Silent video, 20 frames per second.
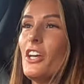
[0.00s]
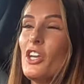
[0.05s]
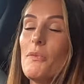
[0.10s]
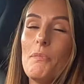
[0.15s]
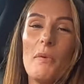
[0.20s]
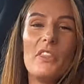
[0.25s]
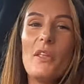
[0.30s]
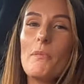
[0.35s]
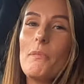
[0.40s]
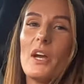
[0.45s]

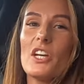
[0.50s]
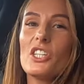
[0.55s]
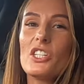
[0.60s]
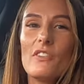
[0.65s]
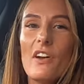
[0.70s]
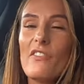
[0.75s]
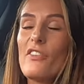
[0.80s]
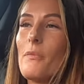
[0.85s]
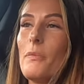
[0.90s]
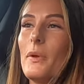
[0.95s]
You've been the best
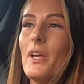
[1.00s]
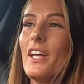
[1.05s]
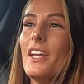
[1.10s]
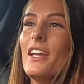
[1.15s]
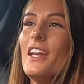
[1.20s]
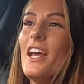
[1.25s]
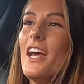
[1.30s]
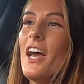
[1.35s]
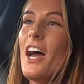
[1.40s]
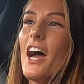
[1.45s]
you've ever
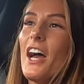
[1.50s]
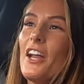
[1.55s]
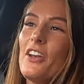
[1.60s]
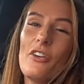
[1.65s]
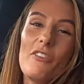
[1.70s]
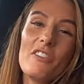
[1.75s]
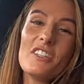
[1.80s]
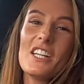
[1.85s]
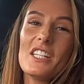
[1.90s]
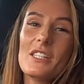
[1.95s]
been,
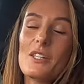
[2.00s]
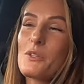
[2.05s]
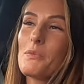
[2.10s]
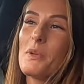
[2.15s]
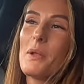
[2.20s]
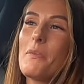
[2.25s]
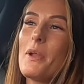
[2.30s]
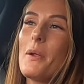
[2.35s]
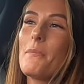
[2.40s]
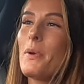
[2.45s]
and obviously, it's just
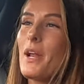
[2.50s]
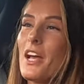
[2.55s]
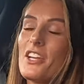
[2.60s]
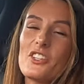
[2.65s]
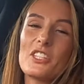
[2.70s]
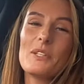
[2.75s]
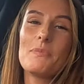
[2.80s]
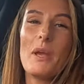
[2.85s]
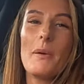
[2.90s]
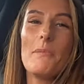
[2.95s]
been a bit of a
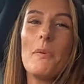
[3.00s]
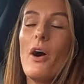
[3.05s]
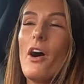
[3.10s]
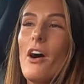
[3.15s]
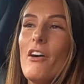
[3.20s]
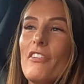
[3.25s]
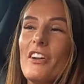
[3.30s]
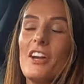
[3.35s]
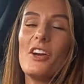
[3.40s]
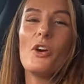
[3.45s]
pleasure to be a
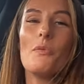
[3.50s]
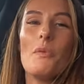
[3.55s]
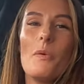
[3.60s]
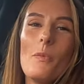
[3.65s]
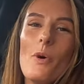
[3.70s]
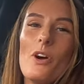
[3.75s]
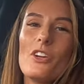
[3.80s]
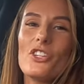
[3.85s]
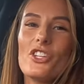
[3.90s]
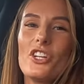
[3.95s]
part of it and come
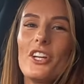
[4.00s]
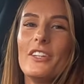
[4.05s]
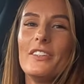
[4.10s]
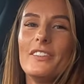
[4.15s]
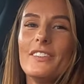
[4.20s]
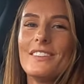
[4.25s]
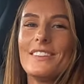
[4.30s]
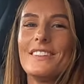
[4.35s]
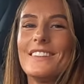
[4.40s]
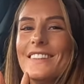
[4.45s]
and watch you.